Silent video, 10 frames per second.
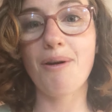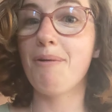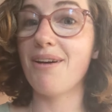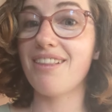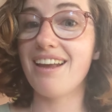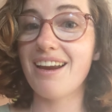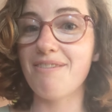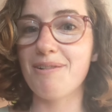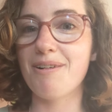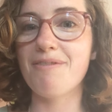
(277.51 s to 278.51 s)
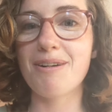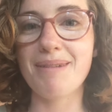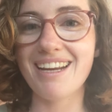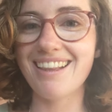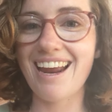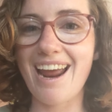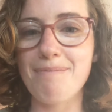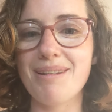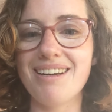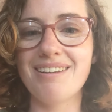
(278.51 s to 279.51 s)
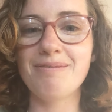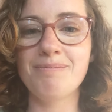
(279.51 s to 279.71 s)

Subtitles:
So I want to thank everyone for making that happen.